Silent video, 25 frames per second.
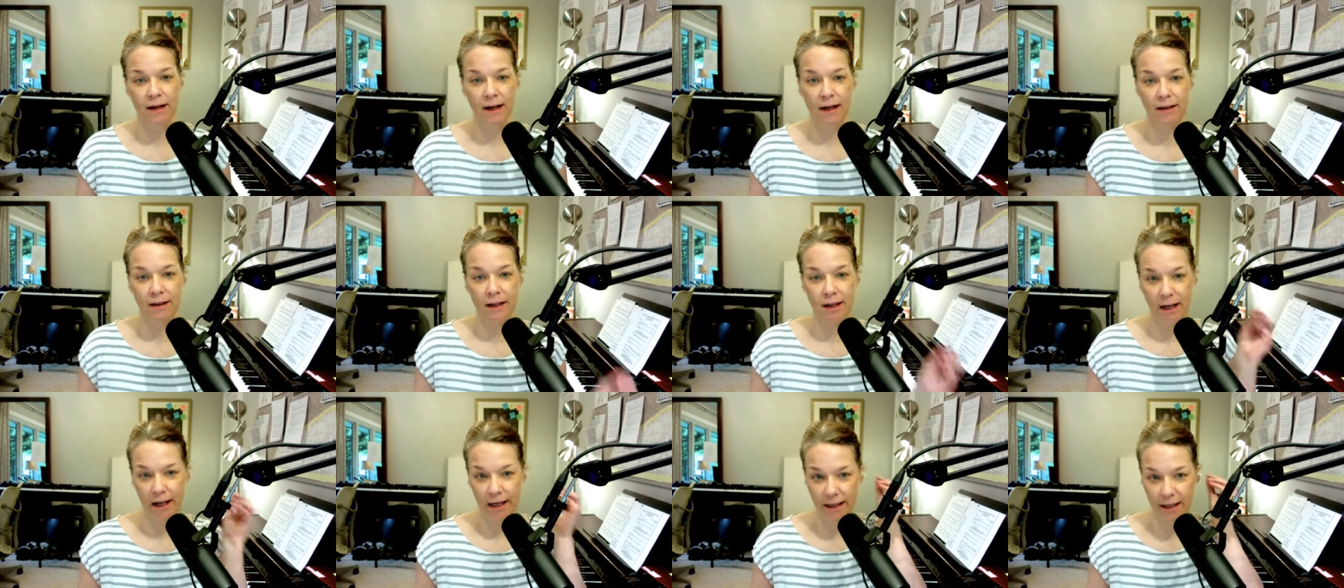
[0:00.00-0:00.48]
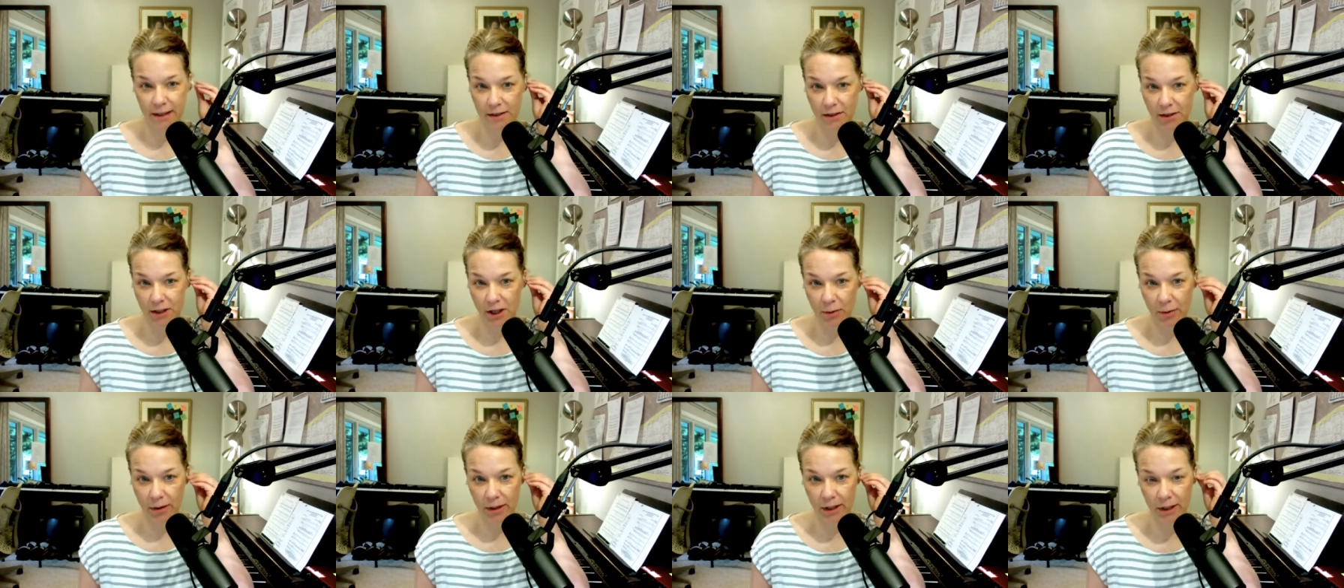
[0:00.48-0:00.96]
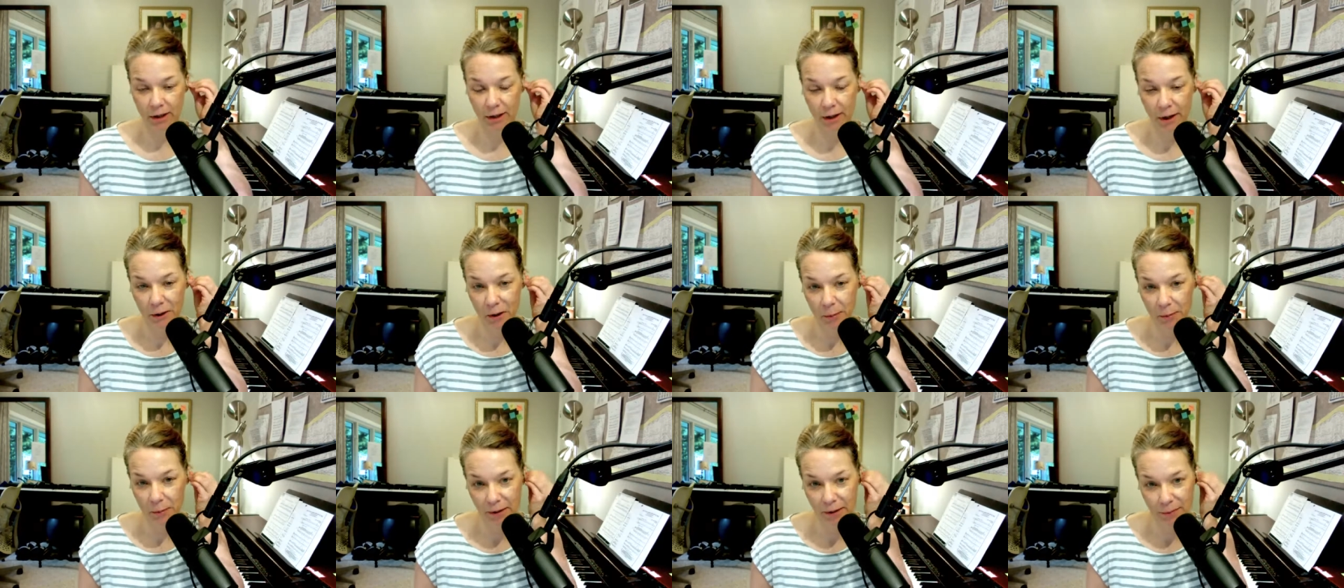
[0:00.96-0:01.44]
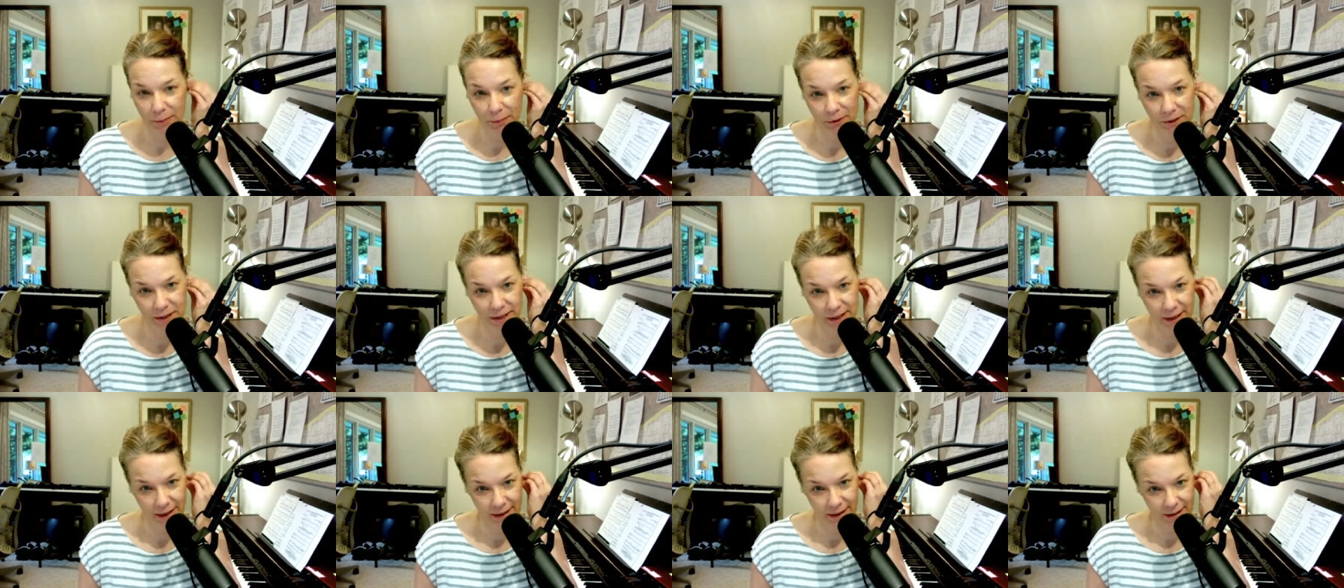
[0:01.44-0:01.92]
and then I get to go and hear other people
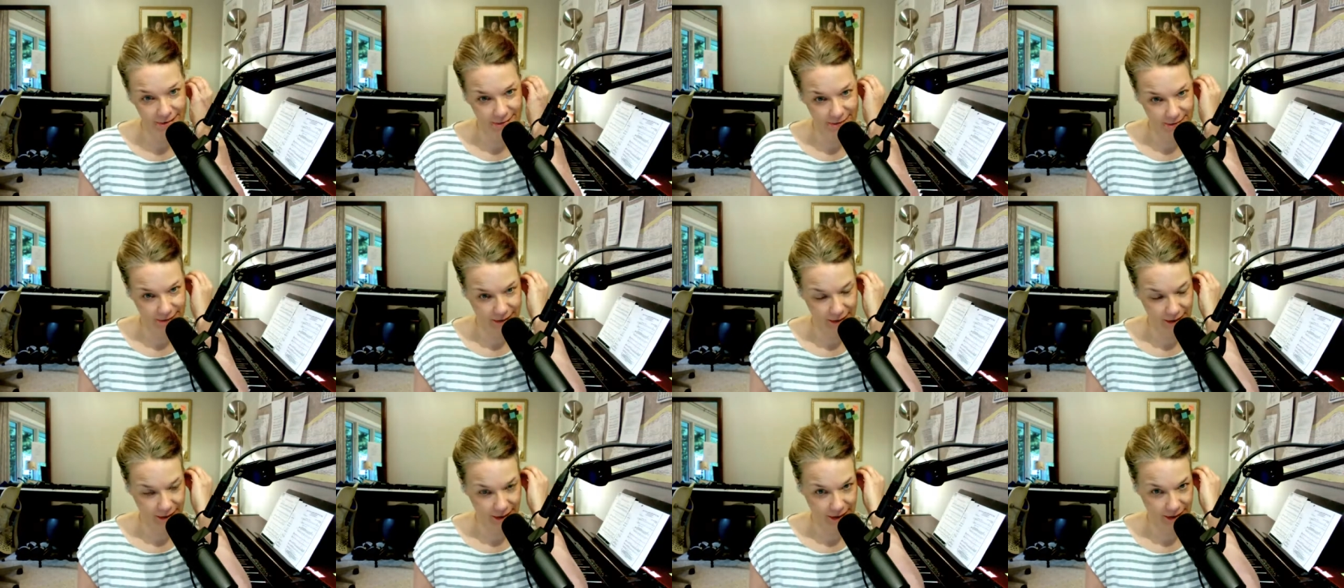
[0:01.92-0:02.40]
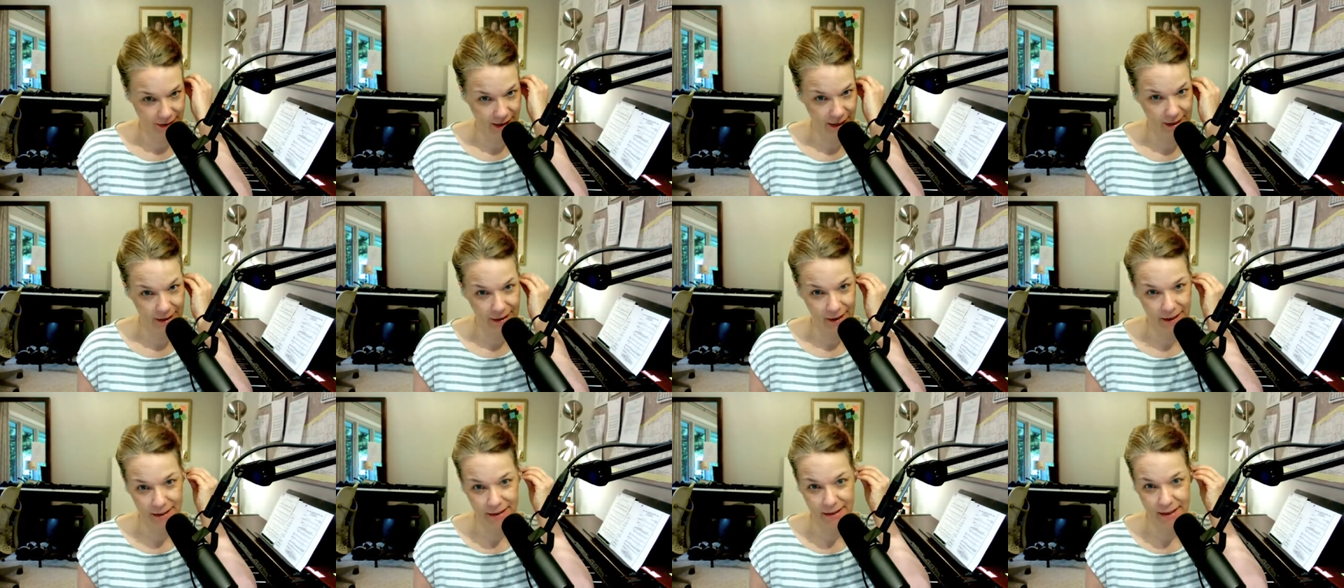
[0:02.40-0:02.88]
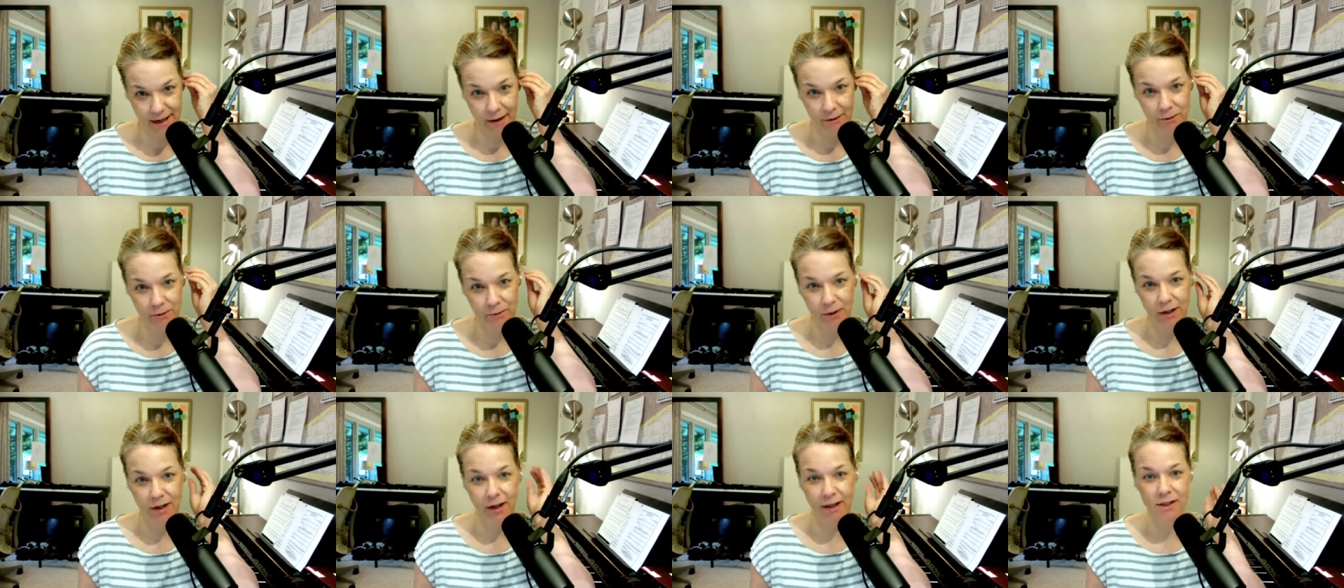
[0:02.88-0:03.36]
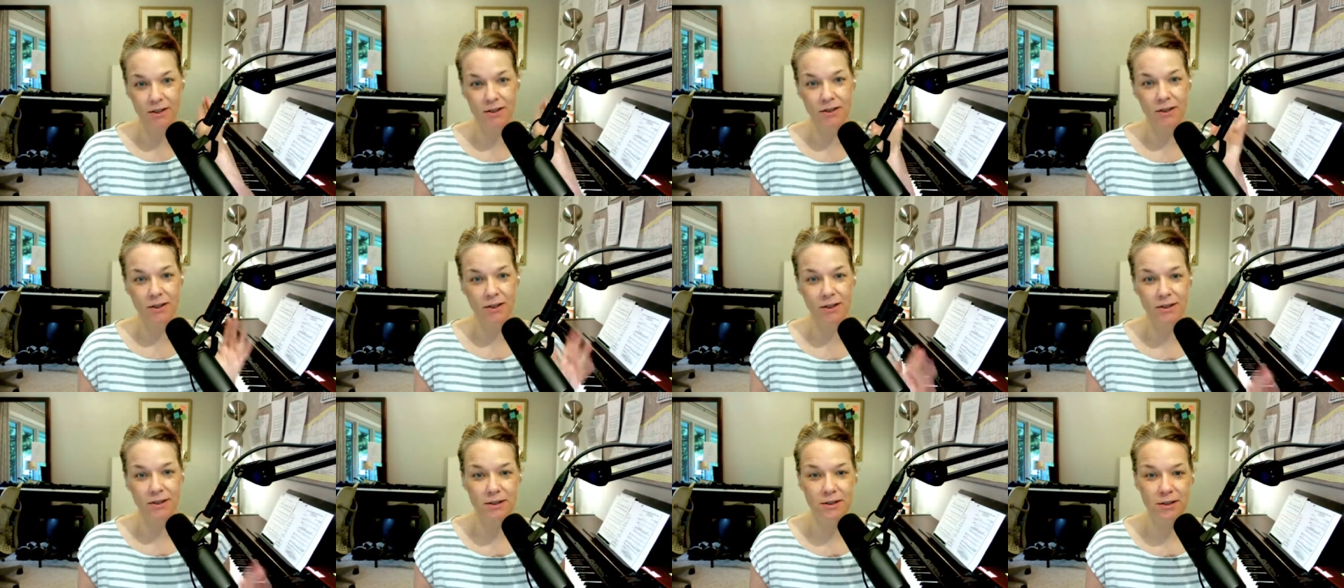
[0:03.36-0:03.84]
sing at a nice outdoor concert.